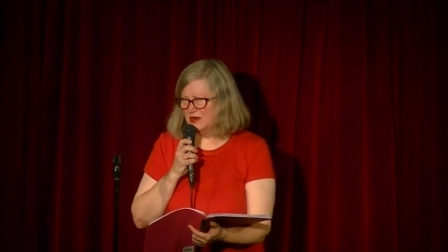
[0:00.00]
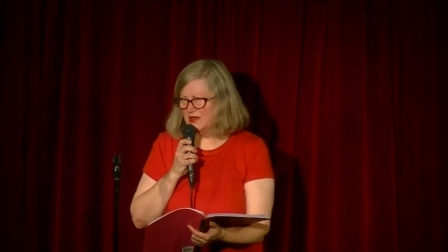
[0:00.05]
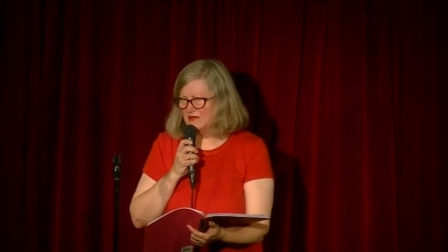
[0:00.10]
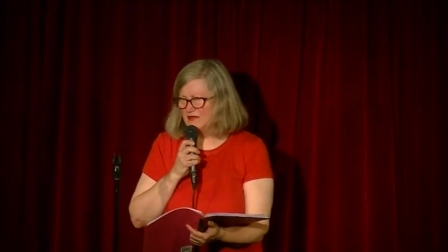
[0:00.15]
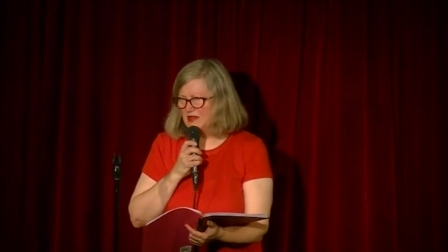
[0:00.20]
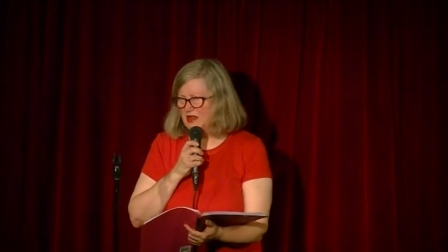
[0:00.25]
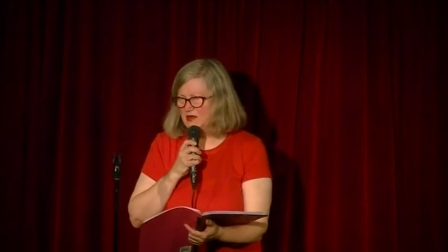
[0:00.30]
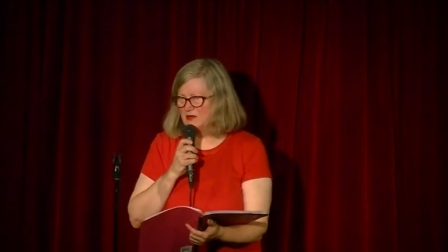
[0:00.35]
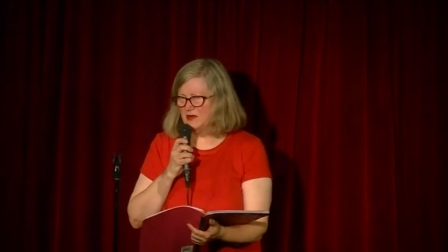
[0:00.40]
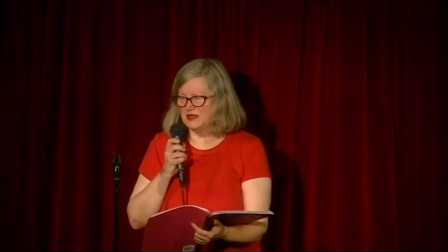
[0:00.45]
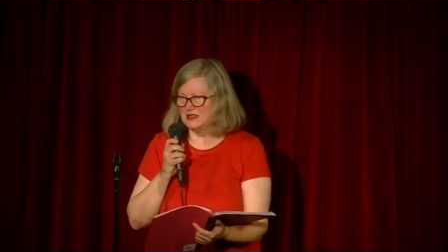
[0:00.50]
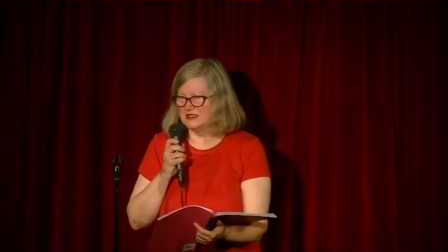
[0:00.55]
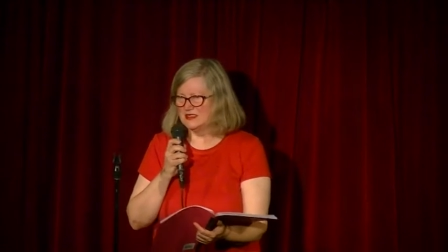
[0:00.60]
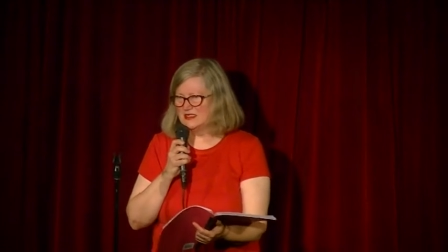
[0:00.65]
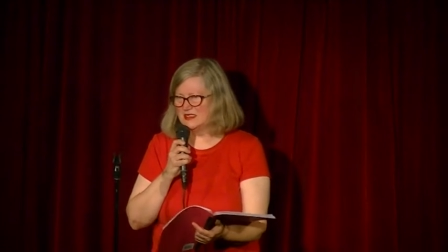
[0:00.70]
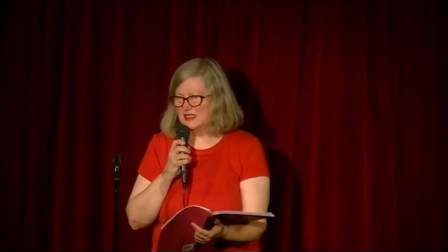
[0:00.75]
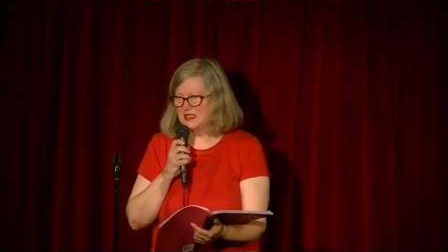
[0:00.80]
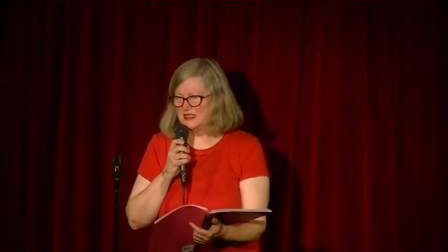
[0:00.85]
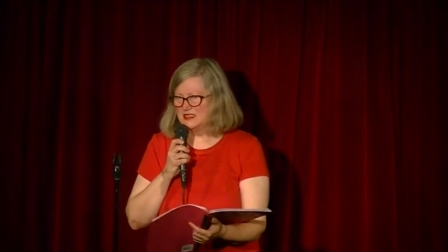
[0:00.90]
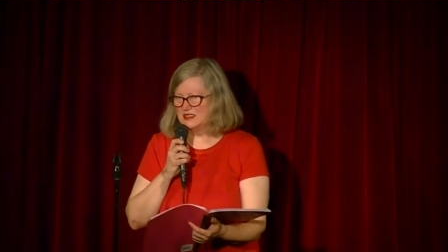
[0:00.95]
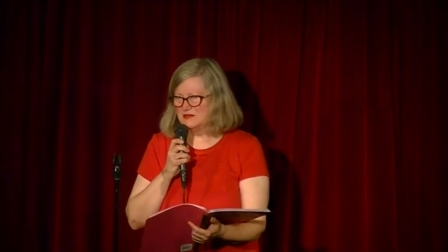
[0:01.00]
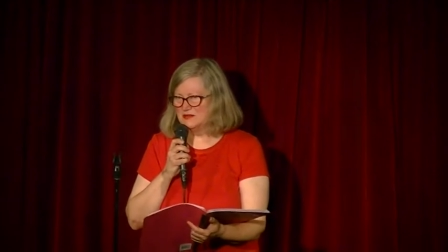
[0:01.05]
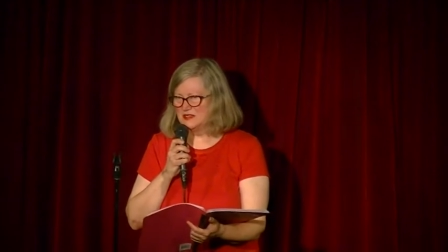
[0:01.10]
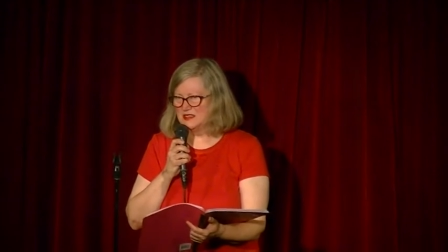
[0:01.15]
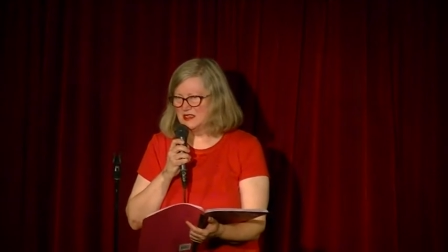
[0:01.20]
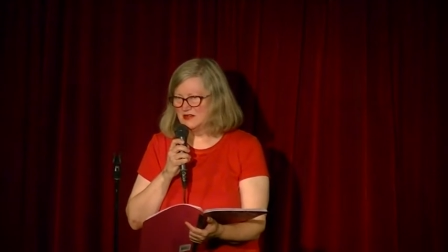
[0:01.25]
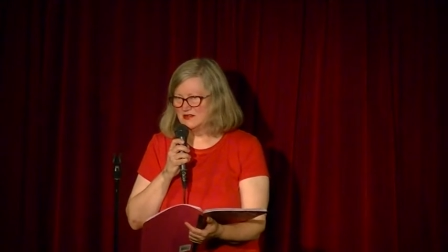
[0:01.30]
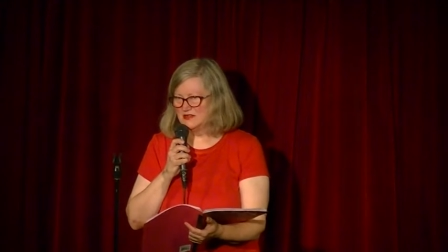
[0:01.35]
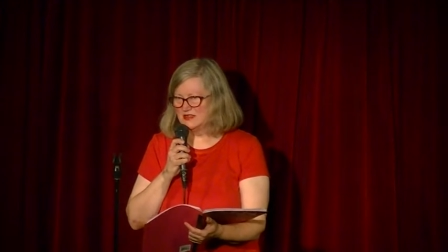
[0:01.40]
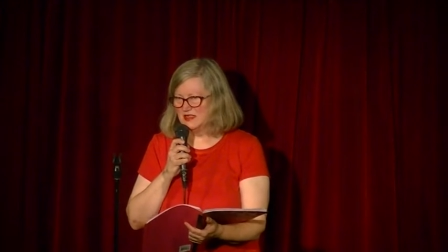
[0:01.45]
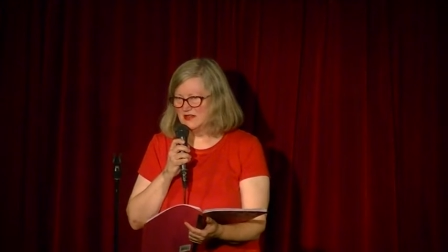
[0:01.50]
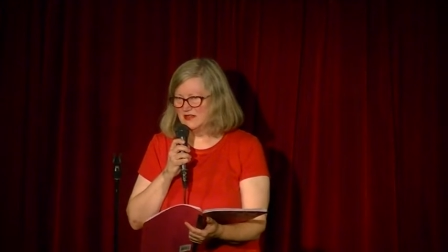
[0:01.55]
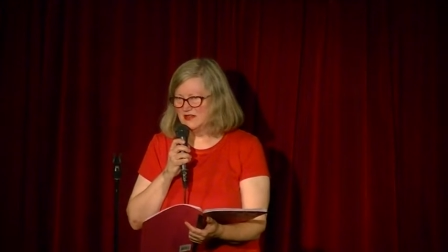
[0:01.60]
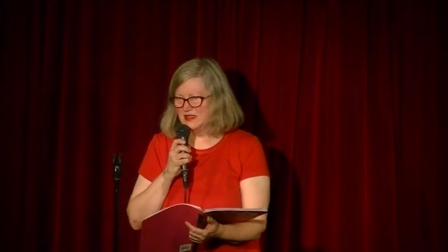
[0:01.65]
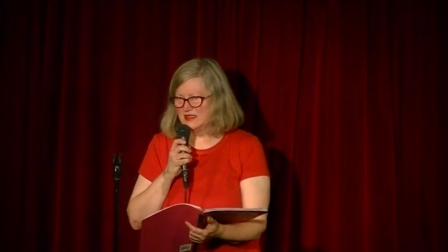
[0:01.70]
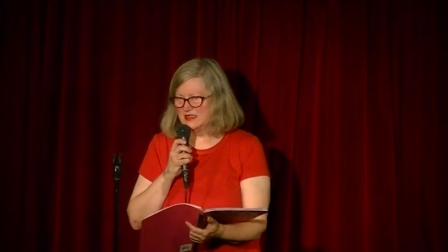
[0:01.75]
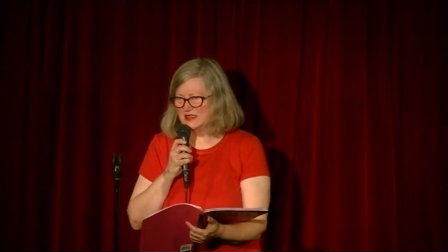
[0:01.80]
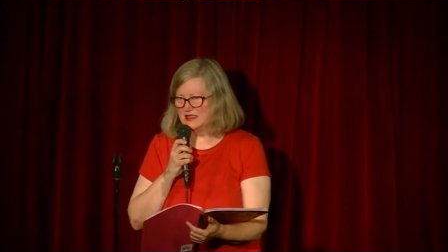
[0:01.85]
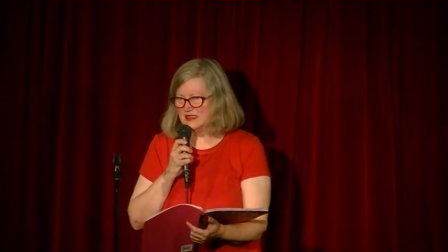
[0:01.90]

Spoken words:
If anyone sees themselves in this,